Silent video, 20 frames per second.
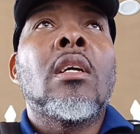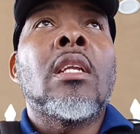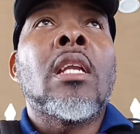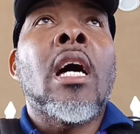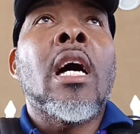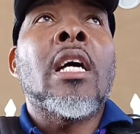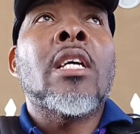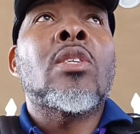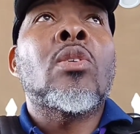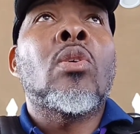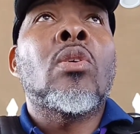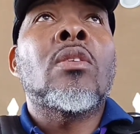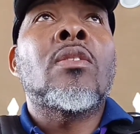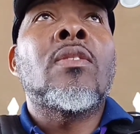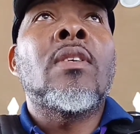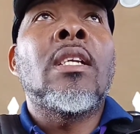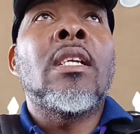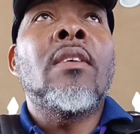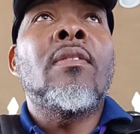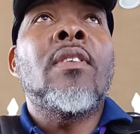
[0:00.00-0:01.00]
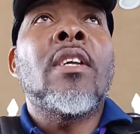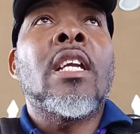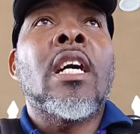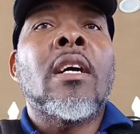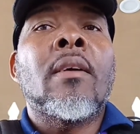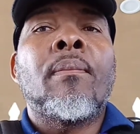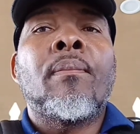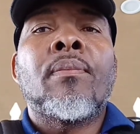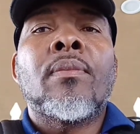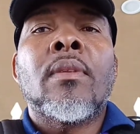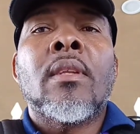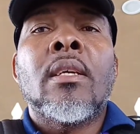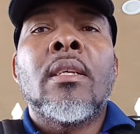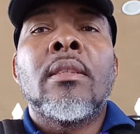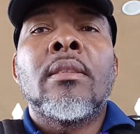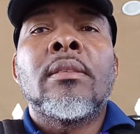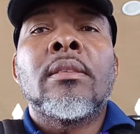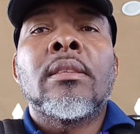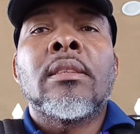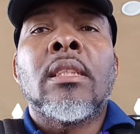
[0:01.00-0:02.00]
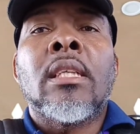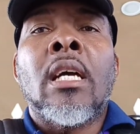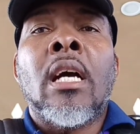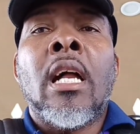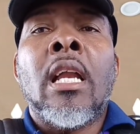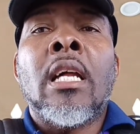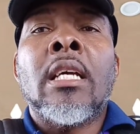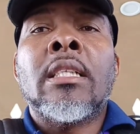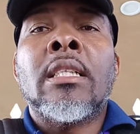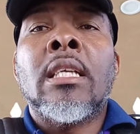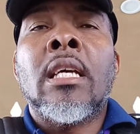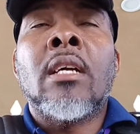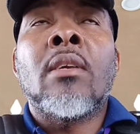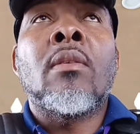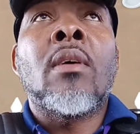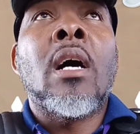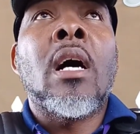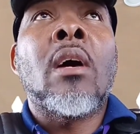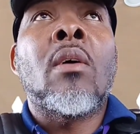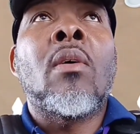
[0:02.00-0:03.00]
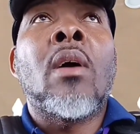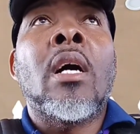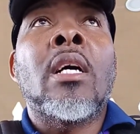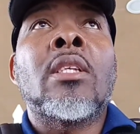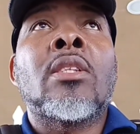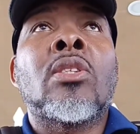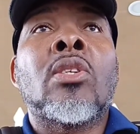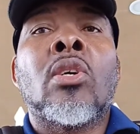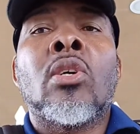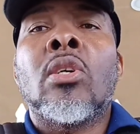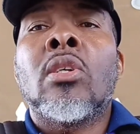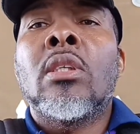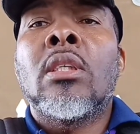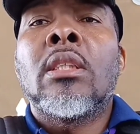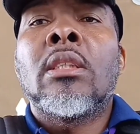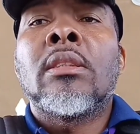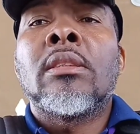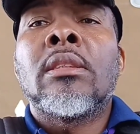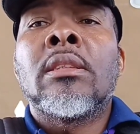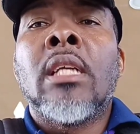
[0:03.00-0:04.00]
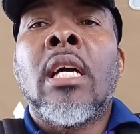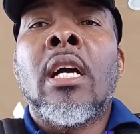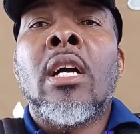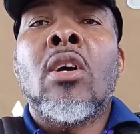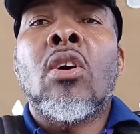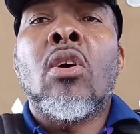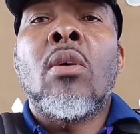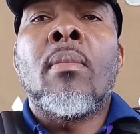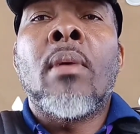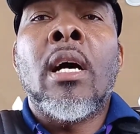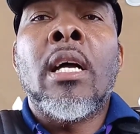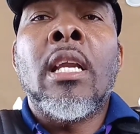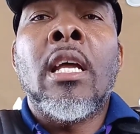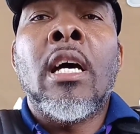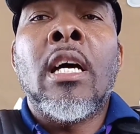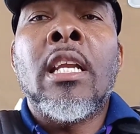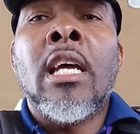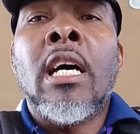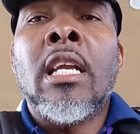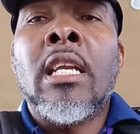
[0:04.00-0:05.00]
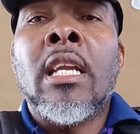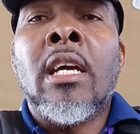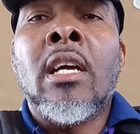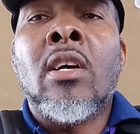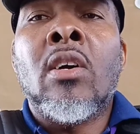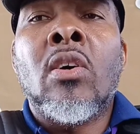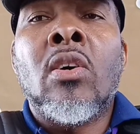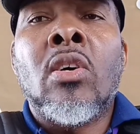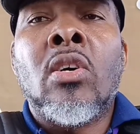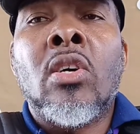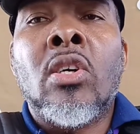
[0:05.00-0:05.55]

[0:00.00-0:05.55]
nice house for living. You understand what I'm going? So, then come and that, then come